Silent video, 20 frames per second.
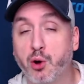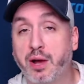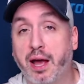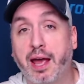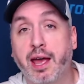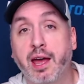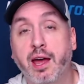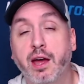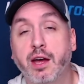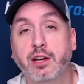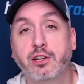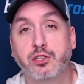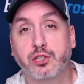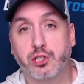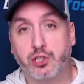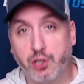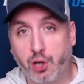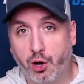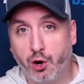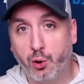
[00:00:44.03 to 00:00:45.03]
Okay,
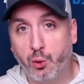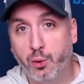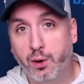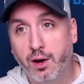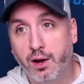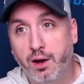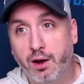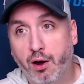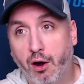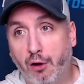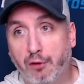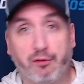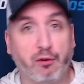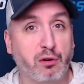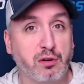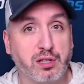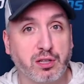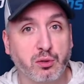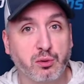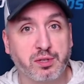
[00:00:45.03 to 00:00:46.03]
so our
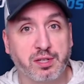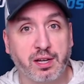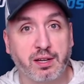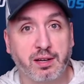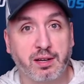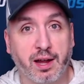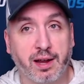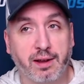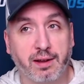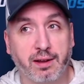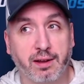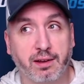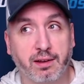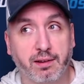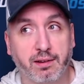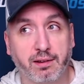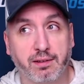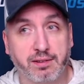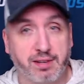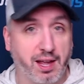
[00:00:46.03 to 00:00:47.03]
first losing night
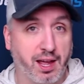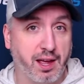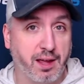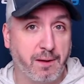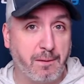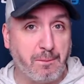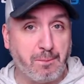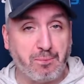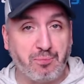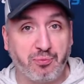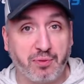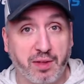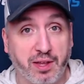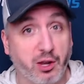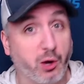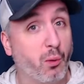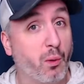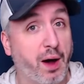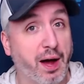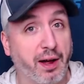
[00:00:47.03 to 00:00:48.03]
day in
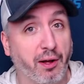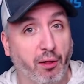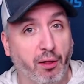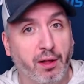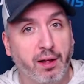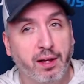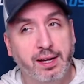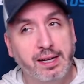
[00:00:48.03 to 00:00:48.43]
a while.